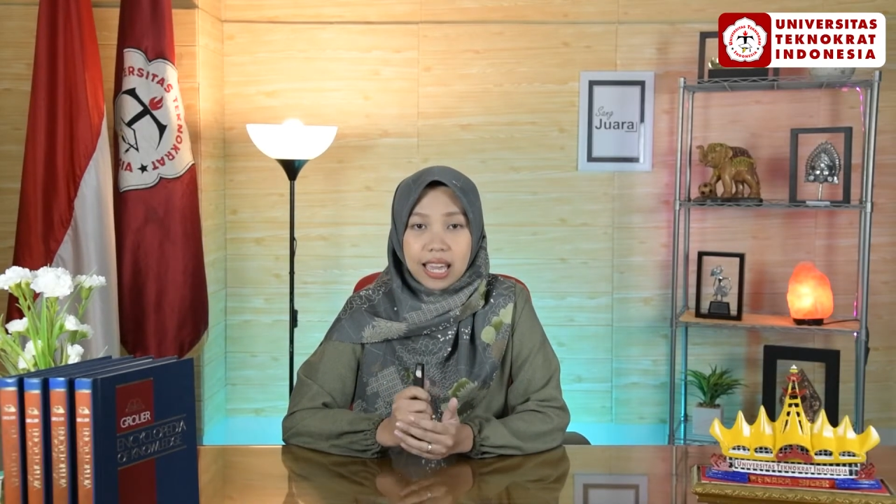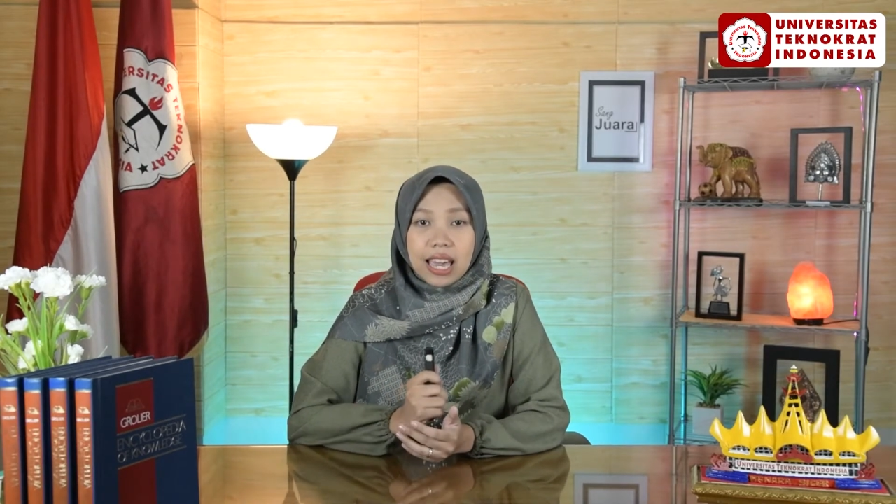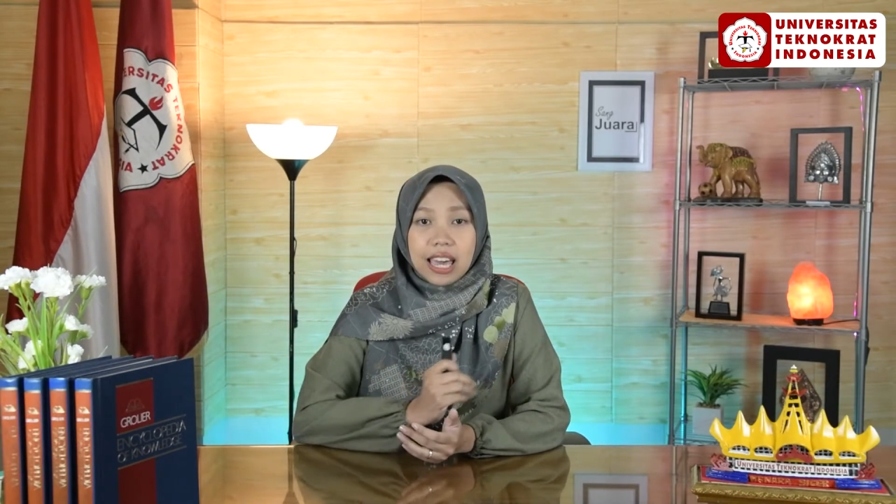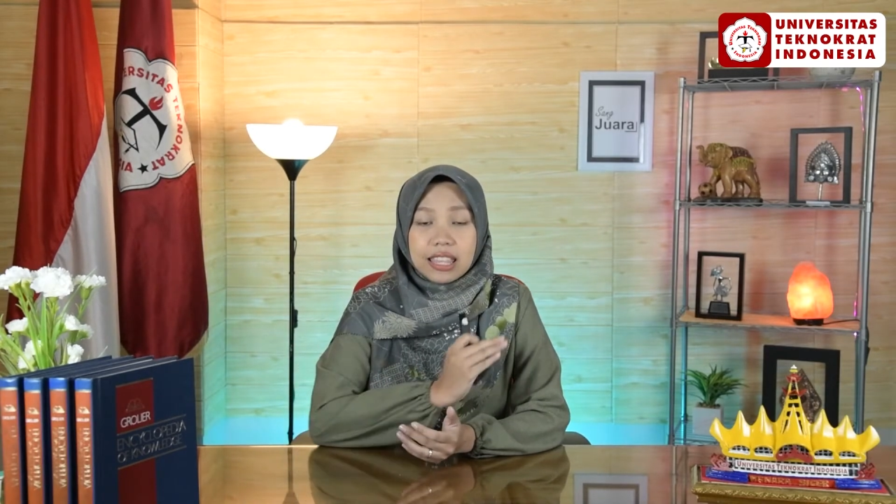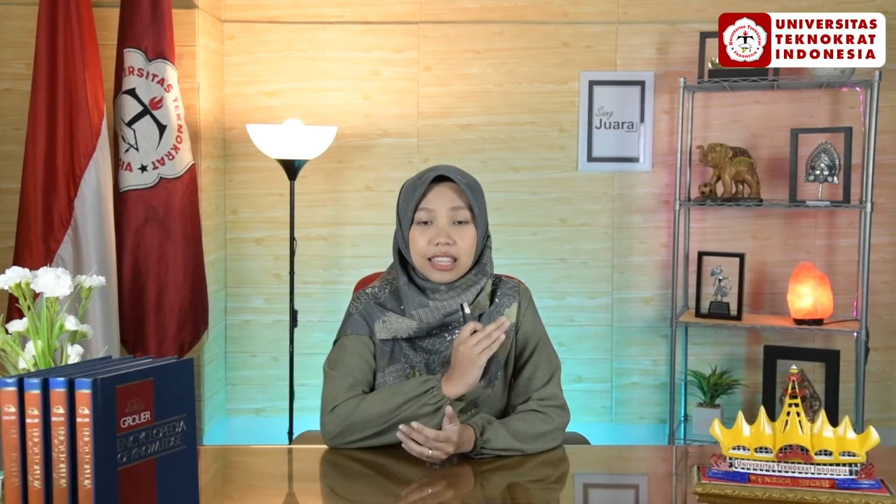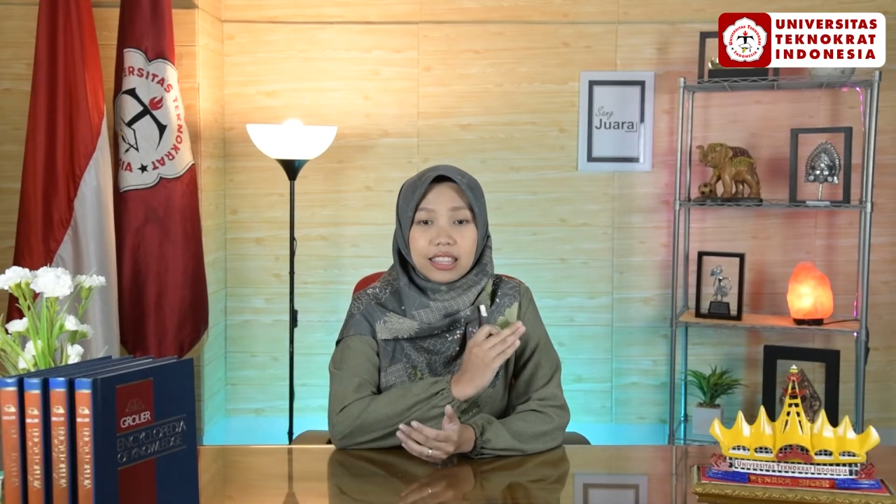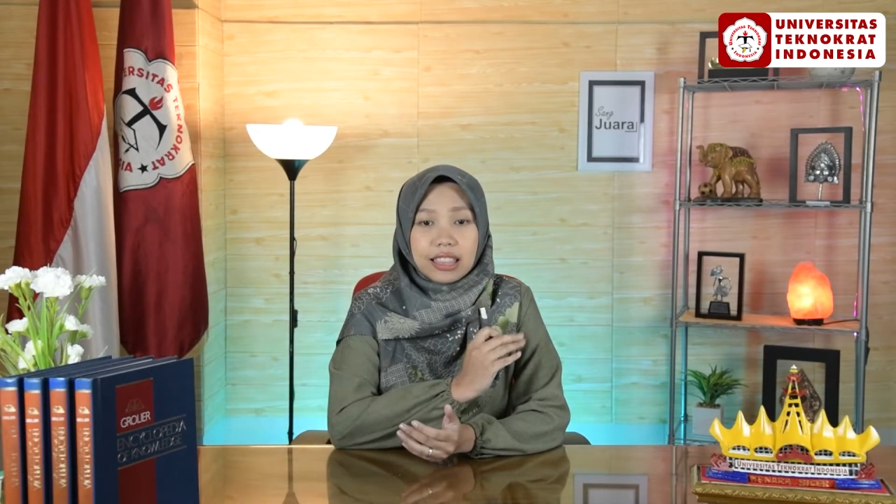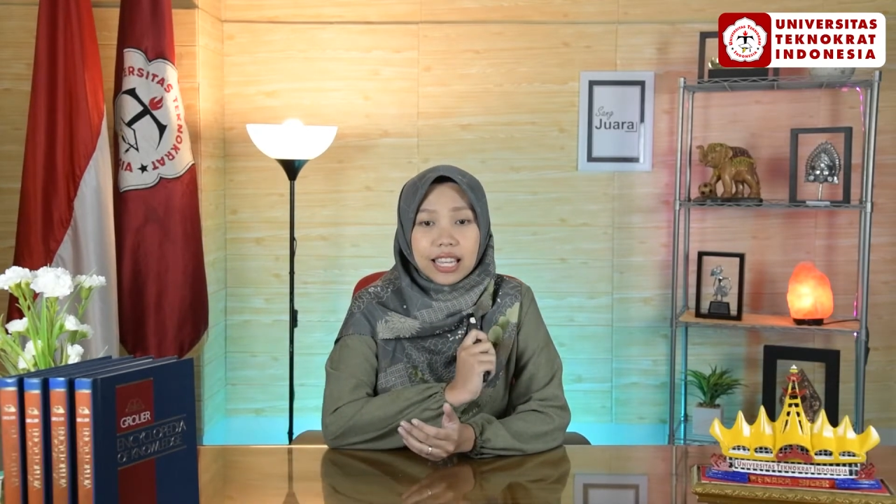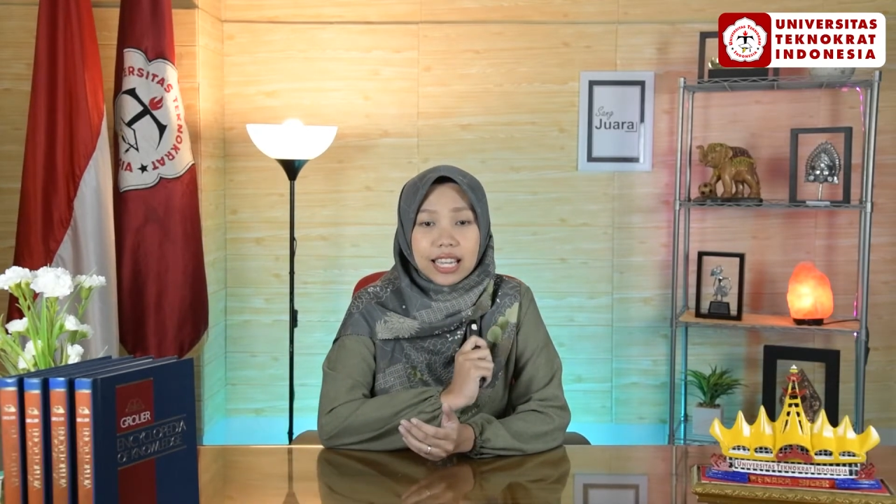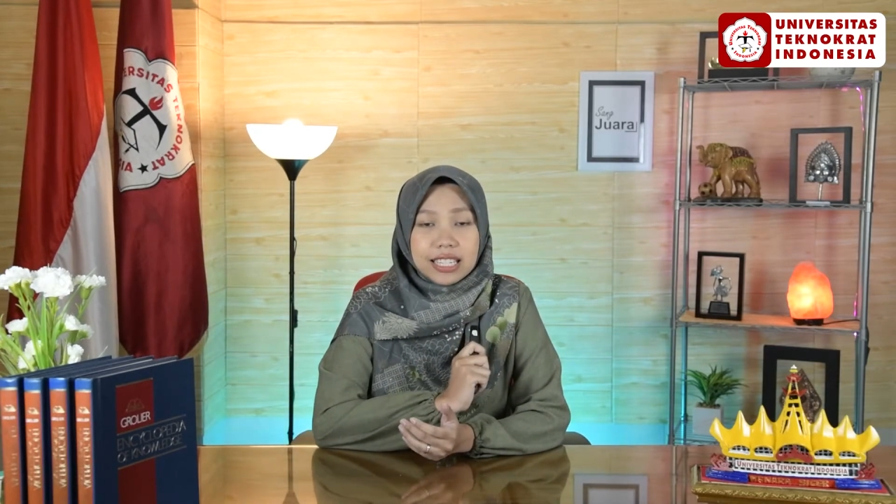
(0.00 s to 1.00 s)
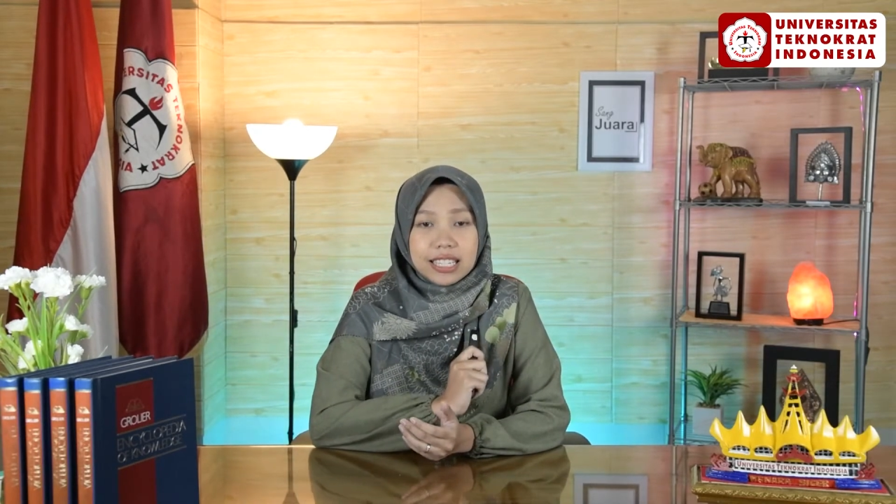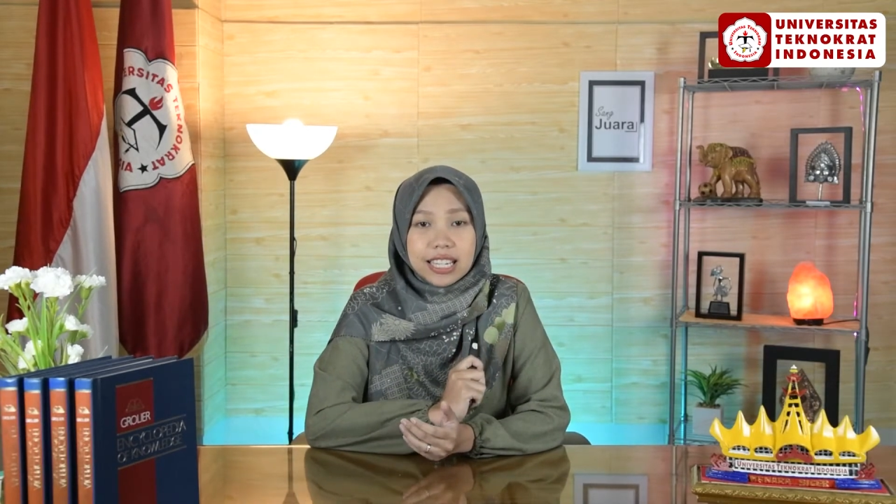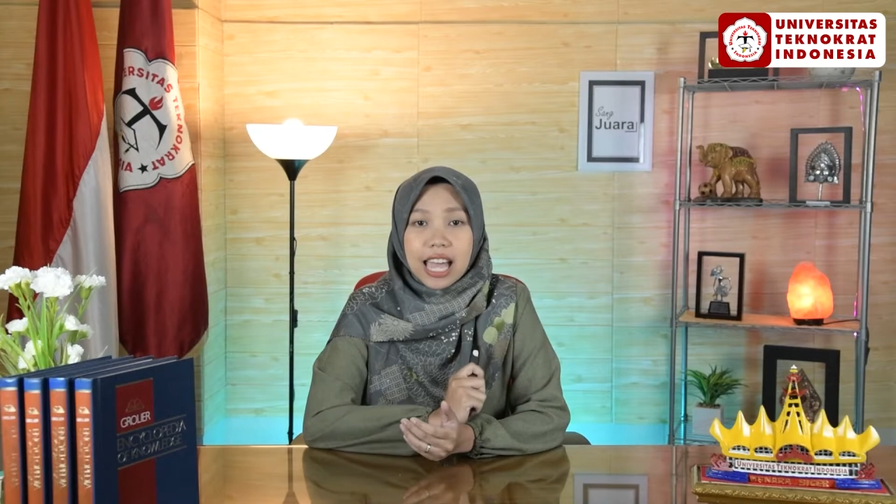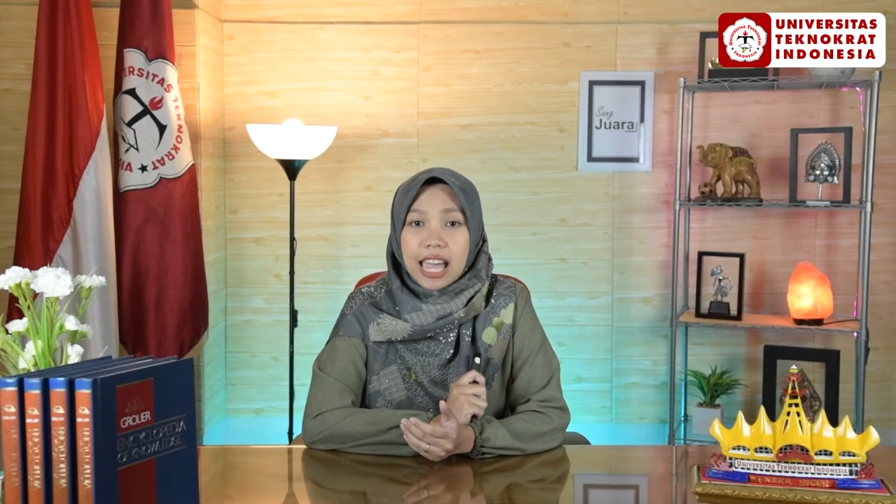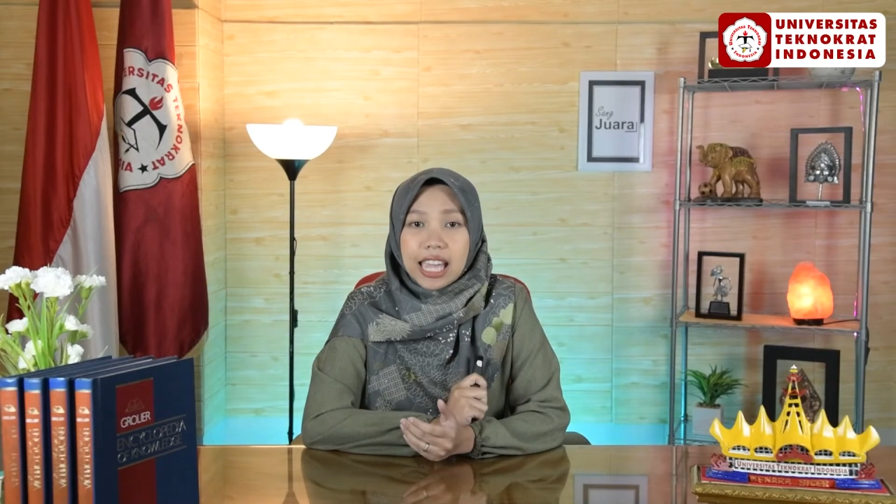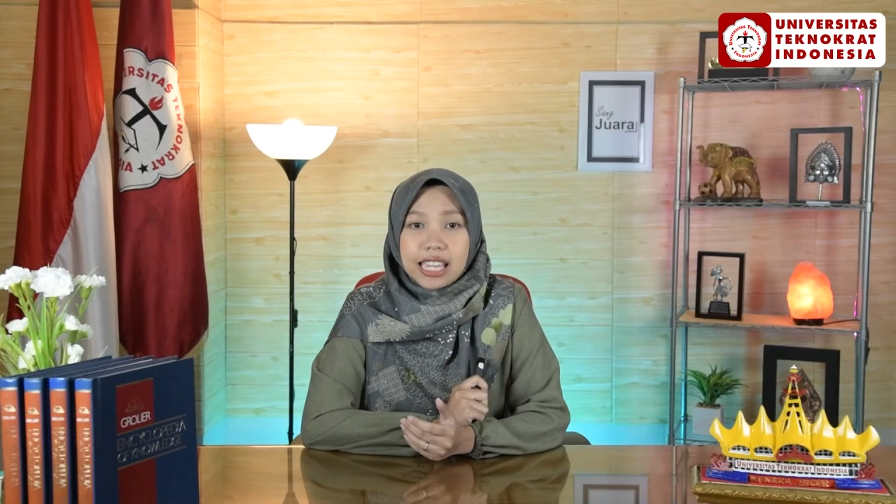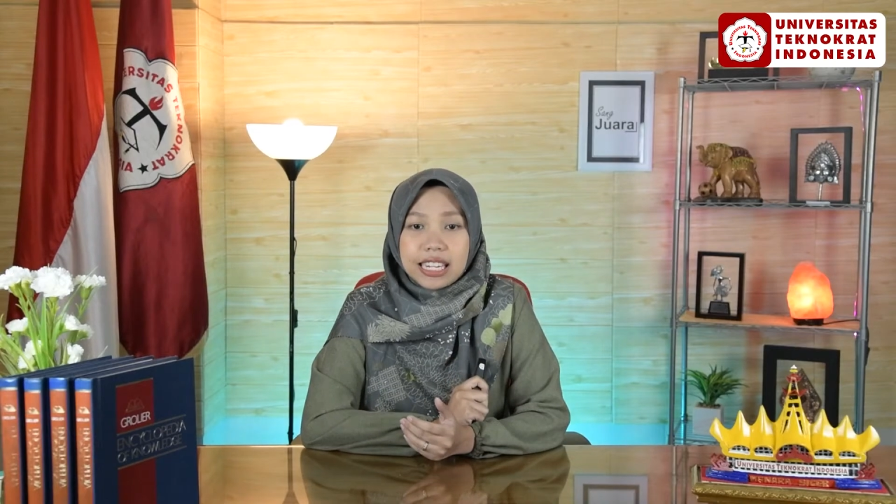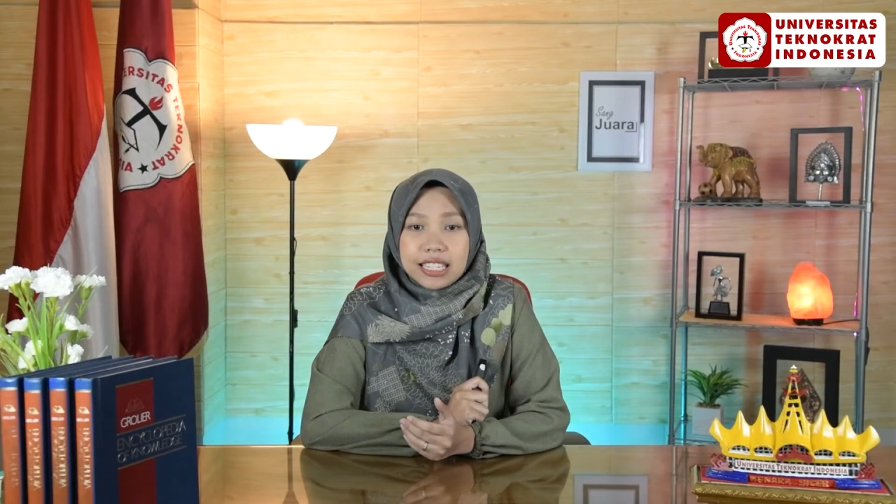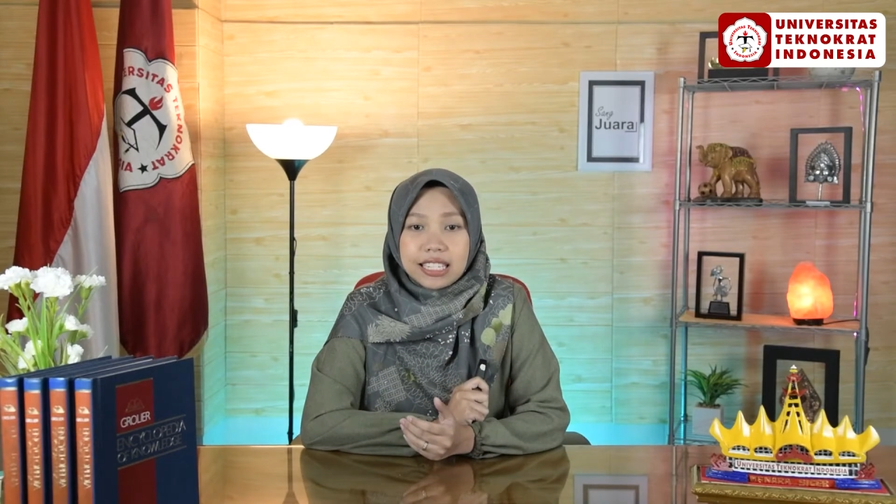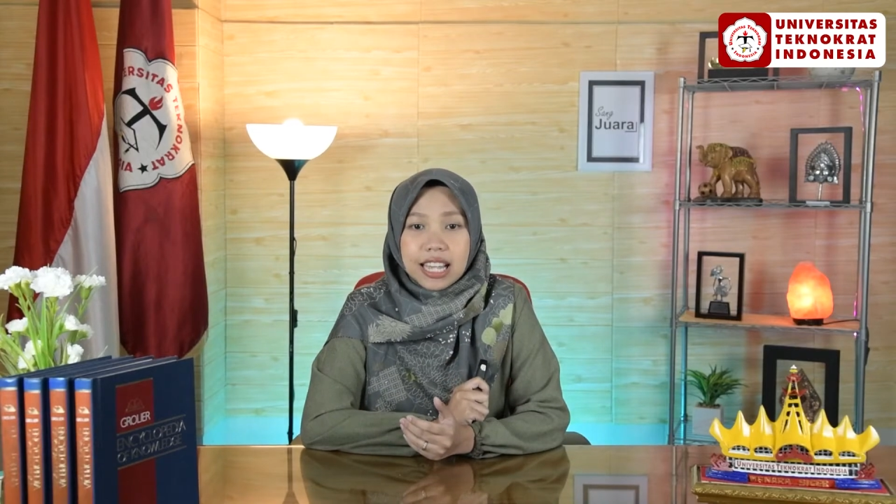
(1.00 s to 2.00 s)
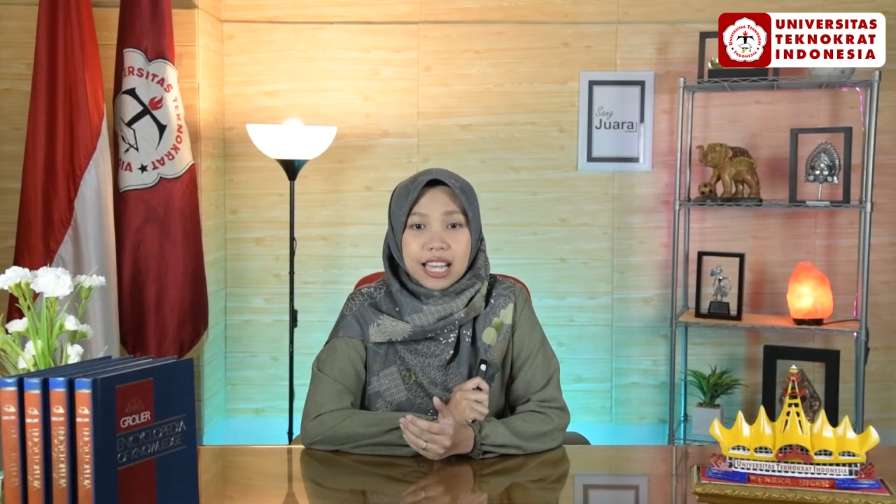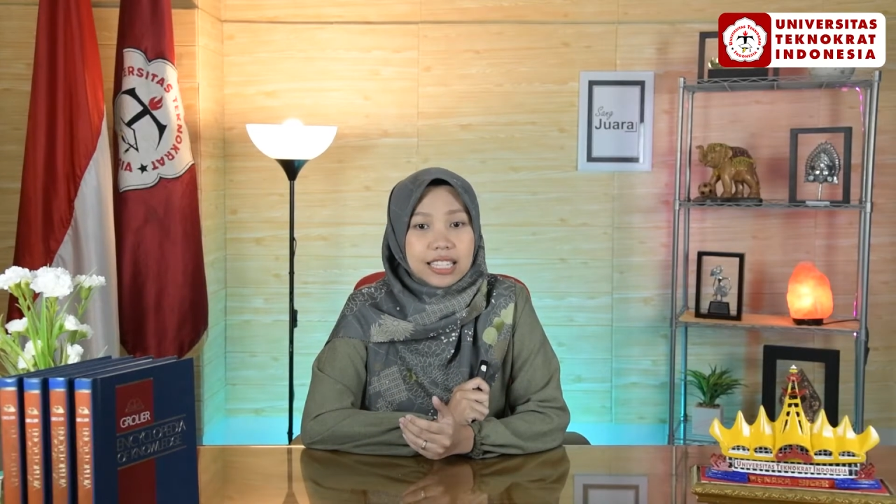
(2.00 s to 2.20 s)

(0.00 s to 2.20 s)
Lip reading: And then the last, it is